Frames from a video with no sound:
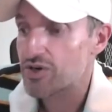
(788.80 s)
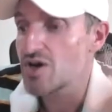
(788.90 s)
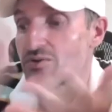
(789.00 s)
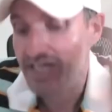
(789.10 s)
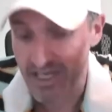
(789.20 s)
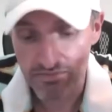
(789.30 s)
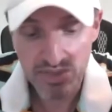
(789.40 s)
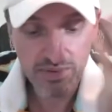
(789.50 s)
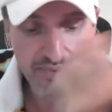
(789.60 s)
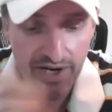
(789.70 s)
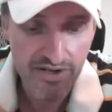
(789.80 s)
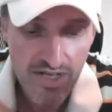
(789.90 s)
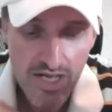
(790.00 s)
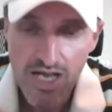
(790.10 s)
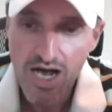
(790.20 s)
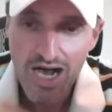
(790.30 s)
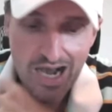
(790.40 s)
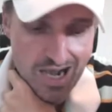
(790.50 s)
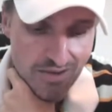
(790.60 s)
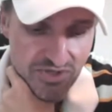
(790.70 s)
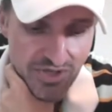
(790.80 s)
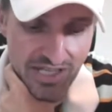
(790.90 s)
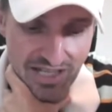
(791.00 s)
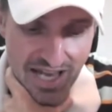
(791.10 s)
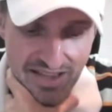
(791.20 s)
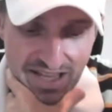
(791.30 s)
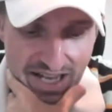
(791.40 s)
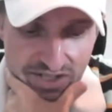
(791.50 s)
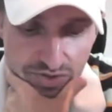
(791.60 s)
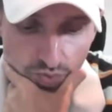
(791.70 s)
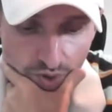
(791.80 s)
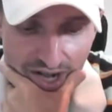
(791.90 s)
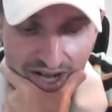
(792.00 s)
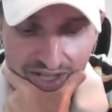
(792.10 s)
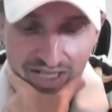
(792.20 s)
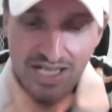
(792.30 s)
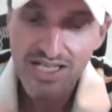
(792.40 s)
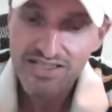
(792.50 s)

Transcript: don't know. Again, be prepared. So I like that as well.